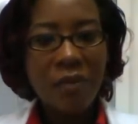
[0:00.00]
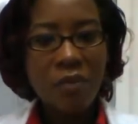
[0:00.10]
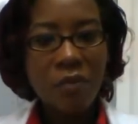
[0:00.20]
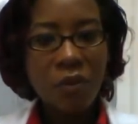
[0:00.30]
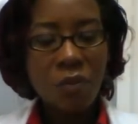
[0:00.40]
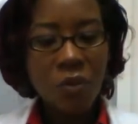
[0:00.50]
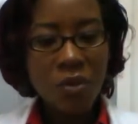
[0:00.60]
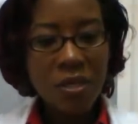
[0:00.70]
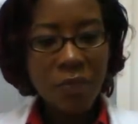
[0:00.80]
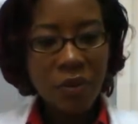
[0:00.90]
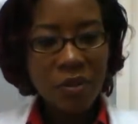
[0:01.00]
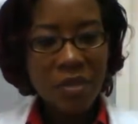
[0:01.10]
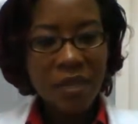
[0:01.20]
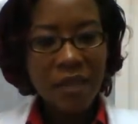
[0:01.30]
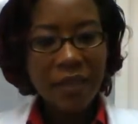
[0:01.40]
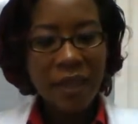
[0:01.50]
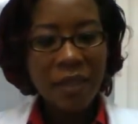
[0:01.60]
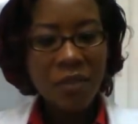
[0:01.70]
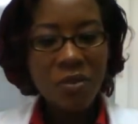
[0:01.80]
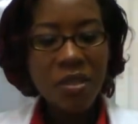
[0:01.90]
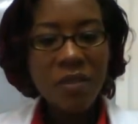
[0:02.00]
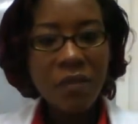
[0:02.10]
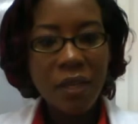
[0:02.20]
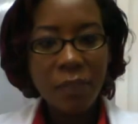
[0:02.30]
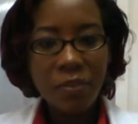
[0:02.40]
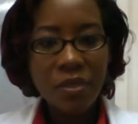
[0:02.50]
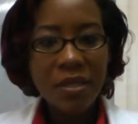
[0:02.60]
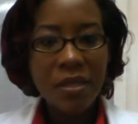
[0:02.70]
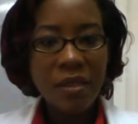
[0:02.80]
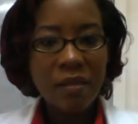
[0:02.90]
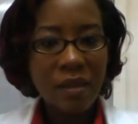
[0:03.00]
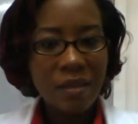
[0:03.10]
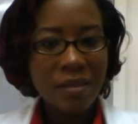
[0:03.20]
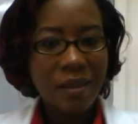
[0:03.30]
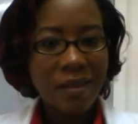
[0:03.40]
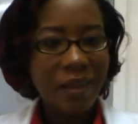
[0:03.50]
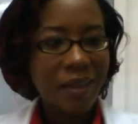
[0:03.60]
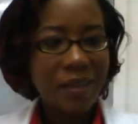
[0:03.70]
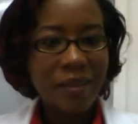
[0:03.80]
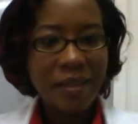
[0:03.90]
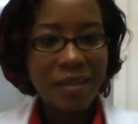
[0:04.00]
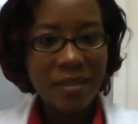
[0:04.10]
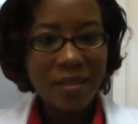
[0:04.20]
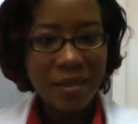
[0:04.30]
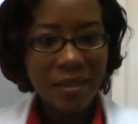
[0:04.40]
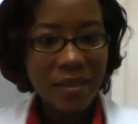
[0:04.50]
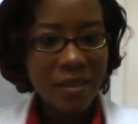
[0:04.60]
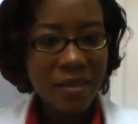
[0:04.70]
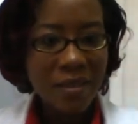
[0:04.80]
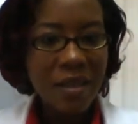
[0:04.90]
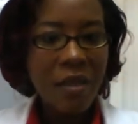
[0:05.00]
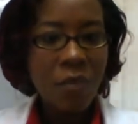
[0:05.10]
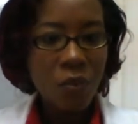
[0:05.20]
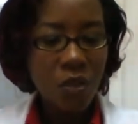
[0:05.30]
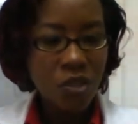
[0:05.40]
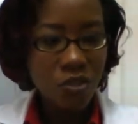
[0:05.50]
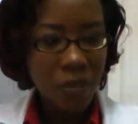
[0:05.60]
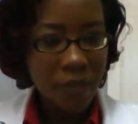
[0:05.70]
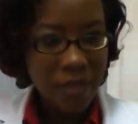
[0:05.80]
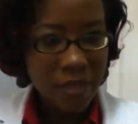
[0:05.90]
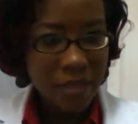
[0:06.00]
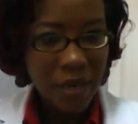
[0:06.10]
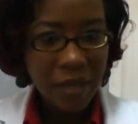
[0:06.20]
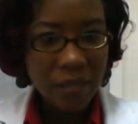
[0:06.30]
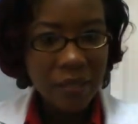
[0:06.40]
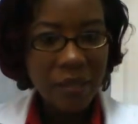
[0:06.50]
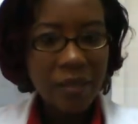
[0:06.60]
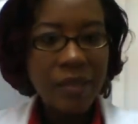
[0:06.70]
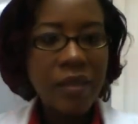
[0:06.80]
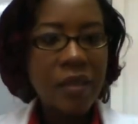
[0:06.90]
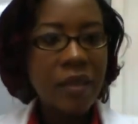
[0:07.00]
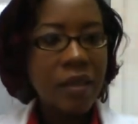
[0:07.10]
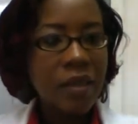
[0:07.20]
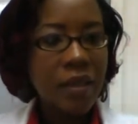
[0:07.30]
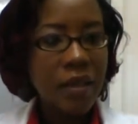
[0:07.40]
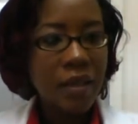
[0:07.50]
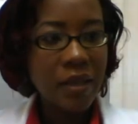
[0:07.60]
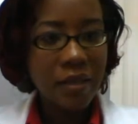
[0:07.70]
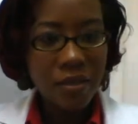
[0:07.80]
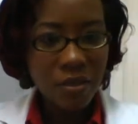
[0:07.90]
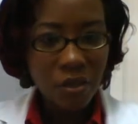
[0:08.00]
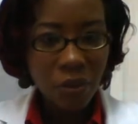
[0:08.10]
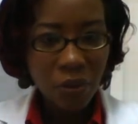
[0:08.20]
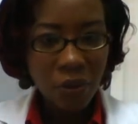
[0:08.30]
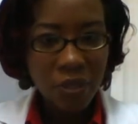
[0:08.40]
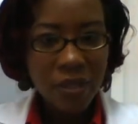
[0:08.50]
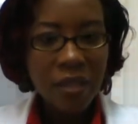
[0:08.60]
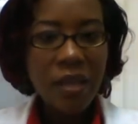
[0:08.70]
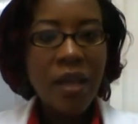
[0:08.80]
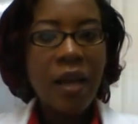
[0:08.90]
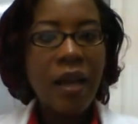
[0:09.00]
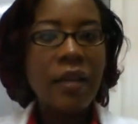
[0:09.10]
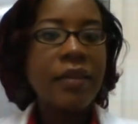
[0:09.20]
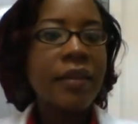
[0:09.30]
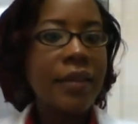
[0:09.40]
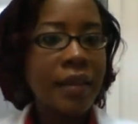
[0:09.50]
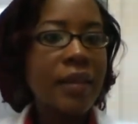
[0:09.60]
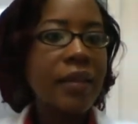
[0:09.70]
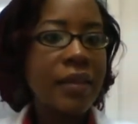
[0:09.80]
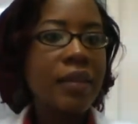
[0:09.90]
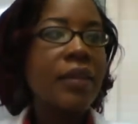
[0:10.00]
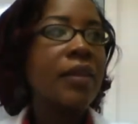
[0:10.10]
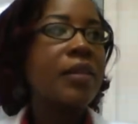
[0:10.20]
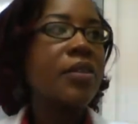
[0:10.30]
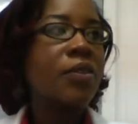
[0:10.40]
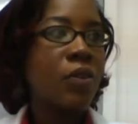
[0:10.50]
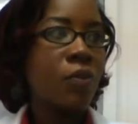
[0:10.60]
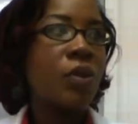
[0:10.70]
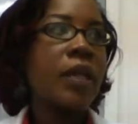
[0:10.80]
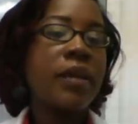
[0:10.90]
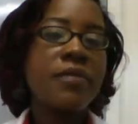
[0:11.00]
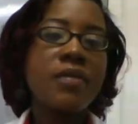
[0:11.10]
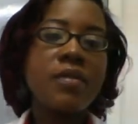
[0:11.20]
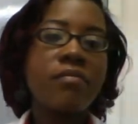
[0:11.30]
for most persons, a diagnosis of leprosy is like a death sentence. But once treatment is started, it is cured, and they can lead their normal lives.